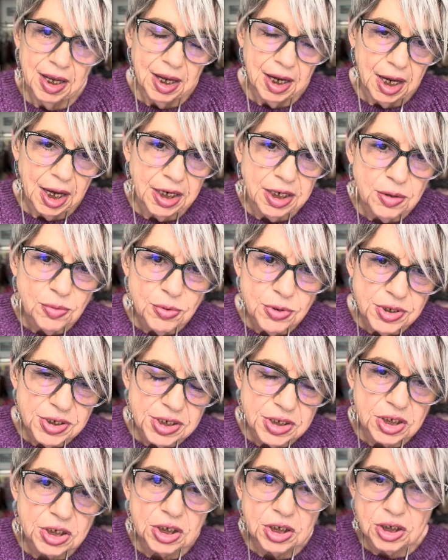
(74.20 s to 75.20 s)
And it was
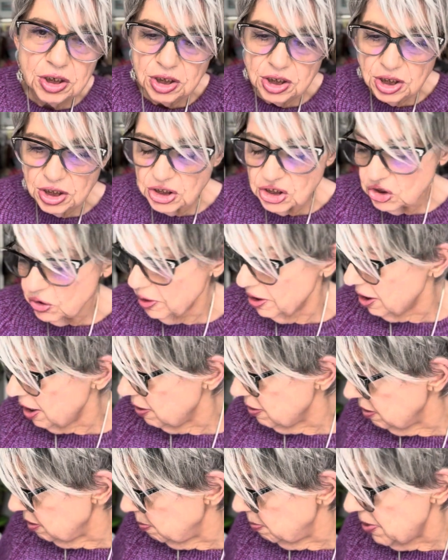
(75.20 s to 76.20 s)
straight out
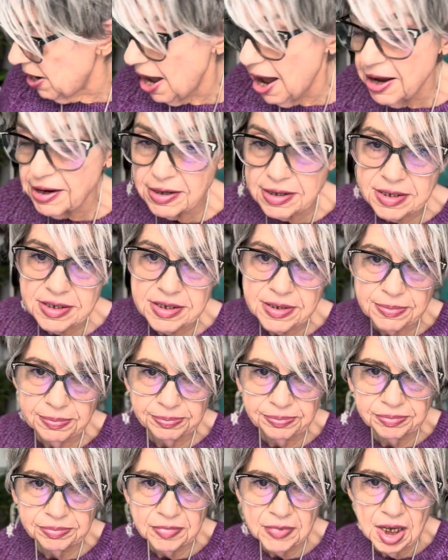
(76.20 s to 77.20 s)
of the box.
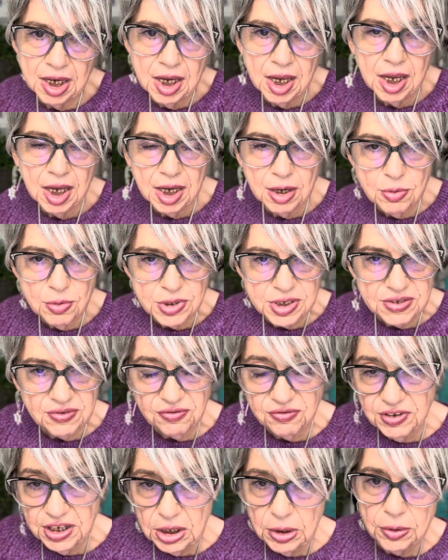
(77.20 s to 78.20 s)
It was
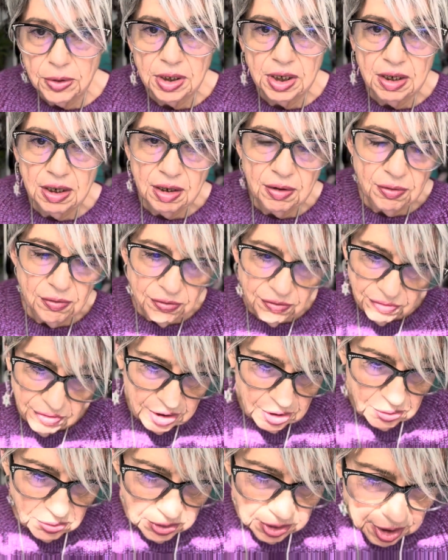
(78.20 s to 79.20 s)
very,
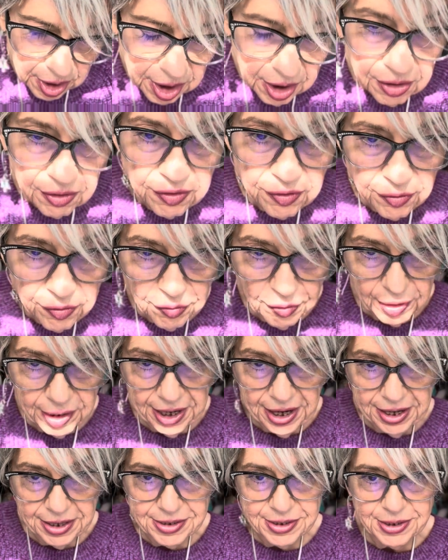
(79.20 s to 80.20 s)
very
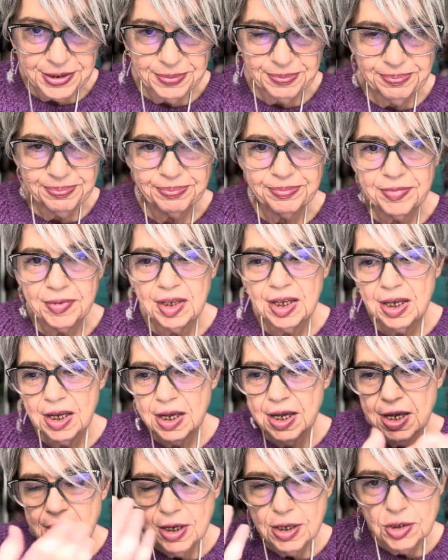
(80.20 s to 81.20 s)
flat.
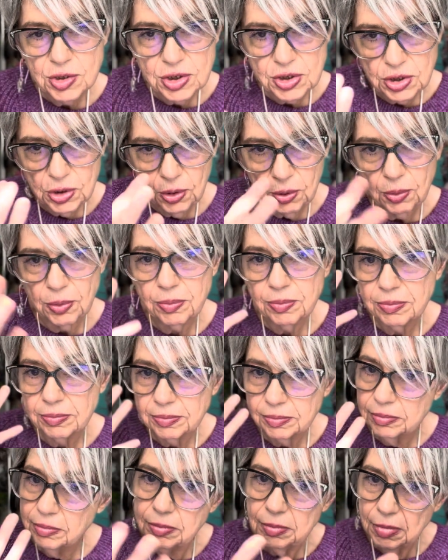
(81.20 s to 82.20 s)
So,
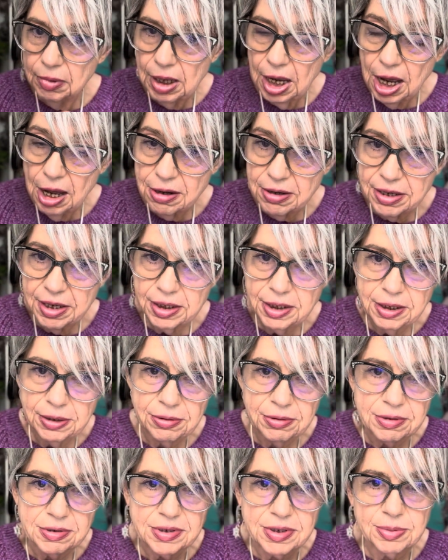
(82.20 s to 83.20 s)
how did I get her
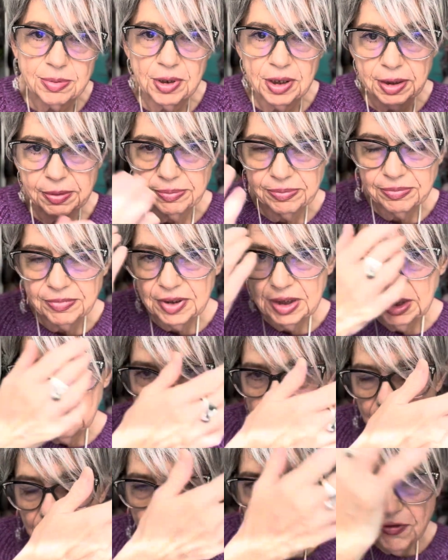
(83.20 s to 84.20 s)
this way?
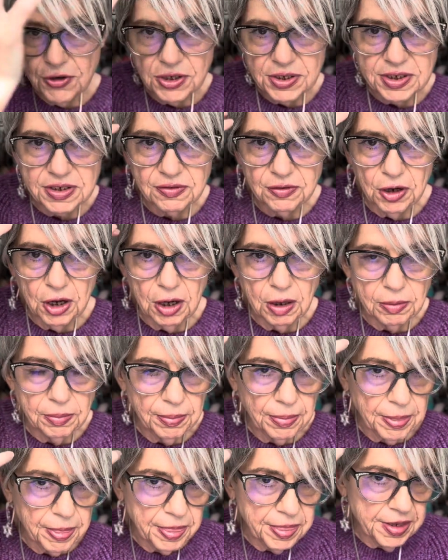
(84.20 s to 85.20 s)
Well, first of all,
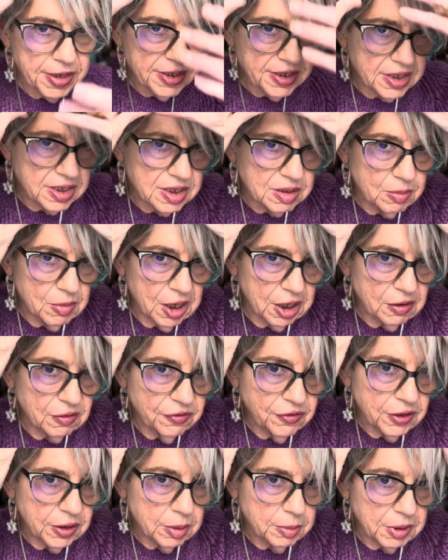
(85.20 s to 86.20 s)
this is a
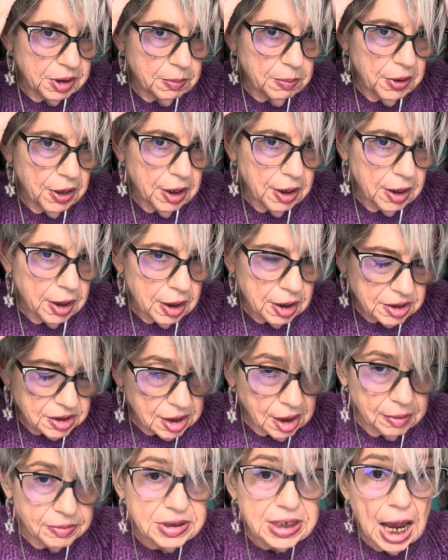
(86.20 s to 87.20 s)
monofilament part
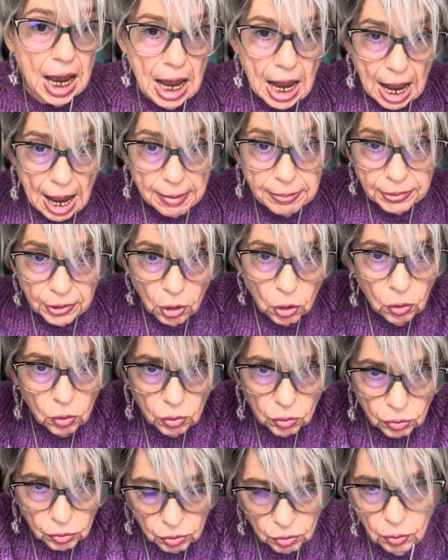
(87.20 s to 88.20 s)
up top. The
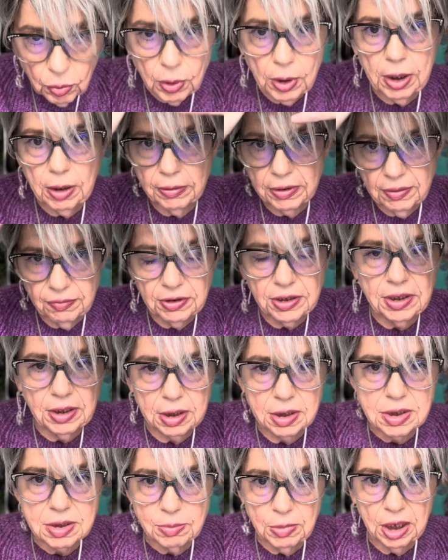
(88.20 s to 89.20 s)
whole crown, everything
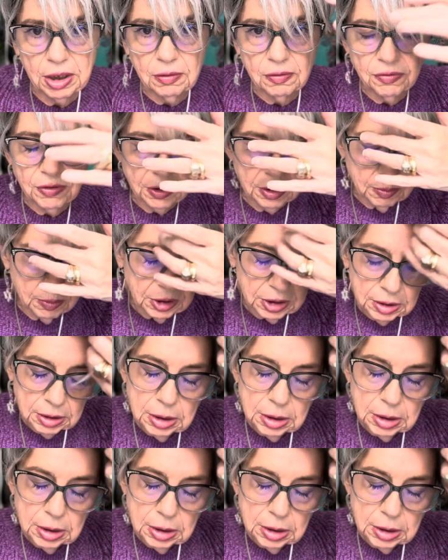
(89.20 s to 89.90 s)
is monofilament.